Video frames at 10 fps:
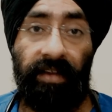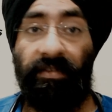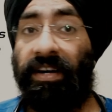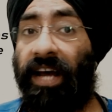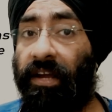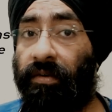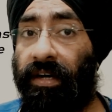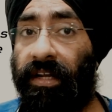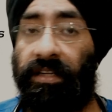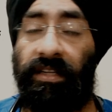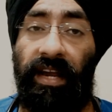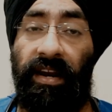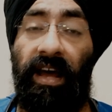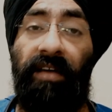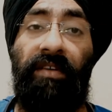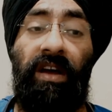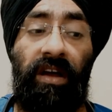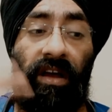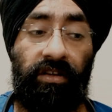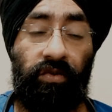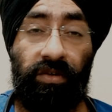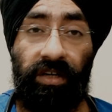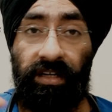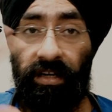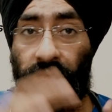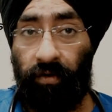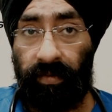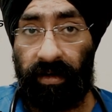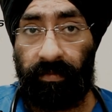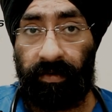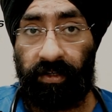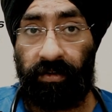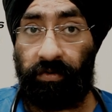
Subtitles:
Even diuretics can have associated low blood pressure.